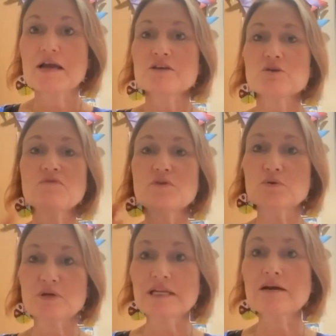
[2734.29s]
So if you
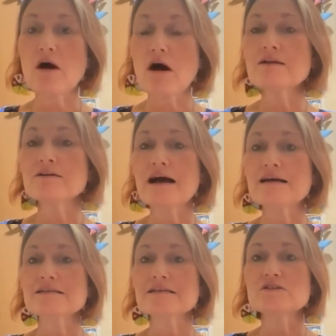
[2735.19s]
click on
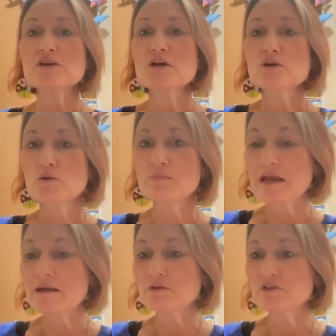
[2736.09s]
classes, you'll be
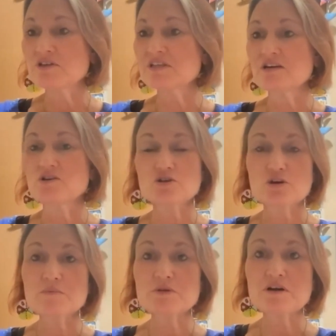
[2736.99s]
able to see a
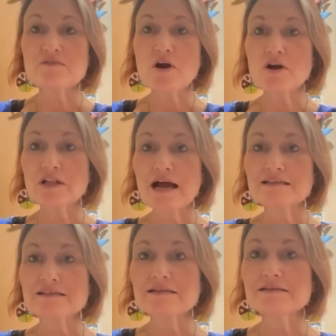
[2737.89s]
description of our
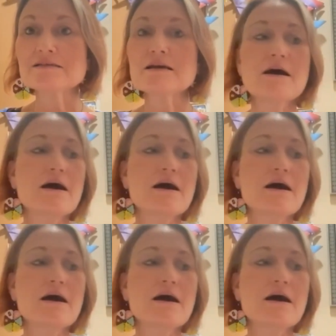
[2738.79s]
classes,